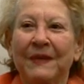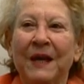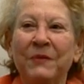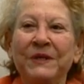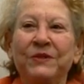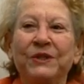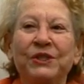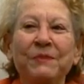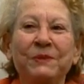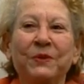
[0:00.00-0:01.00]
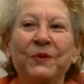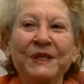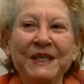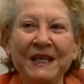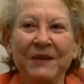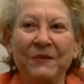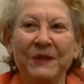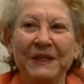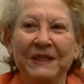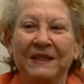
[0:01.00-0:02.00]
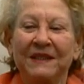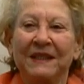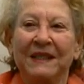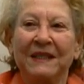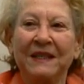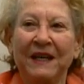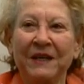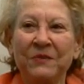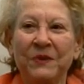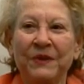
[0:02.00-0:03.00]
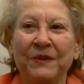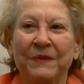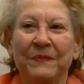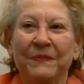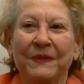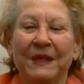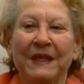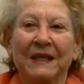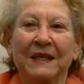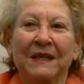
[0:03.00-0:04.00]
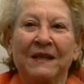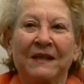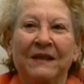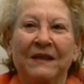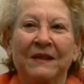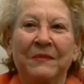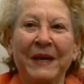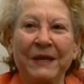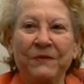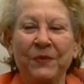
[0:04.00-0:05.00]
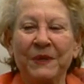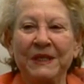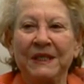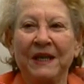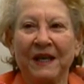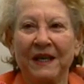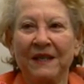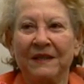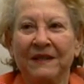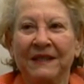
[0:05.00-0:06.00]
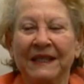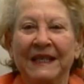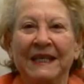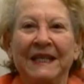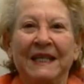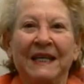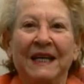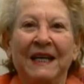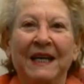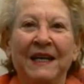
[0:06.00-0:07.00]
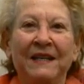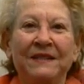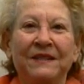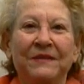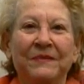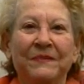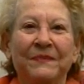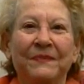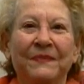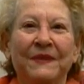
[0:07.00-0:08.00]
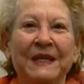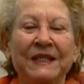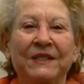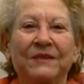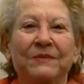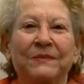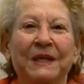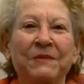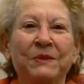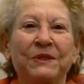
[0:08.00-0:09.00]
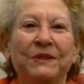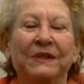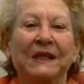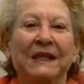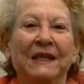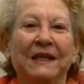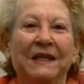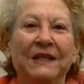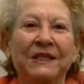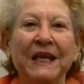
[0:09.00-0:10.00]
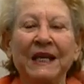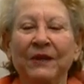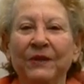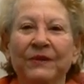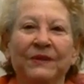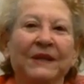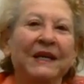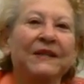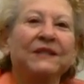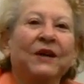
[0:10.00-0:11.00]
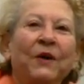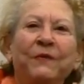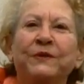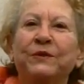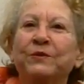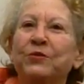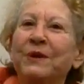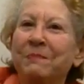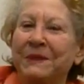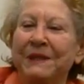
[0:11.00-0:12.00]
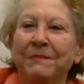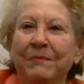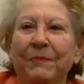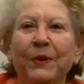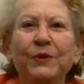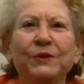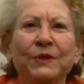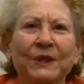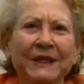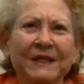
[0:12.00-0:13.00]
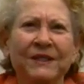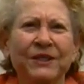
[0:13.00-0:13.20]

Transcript: I went to a ship's christening one night with a man from Kentucky, and he was a sailor, and this officer tripped him personally.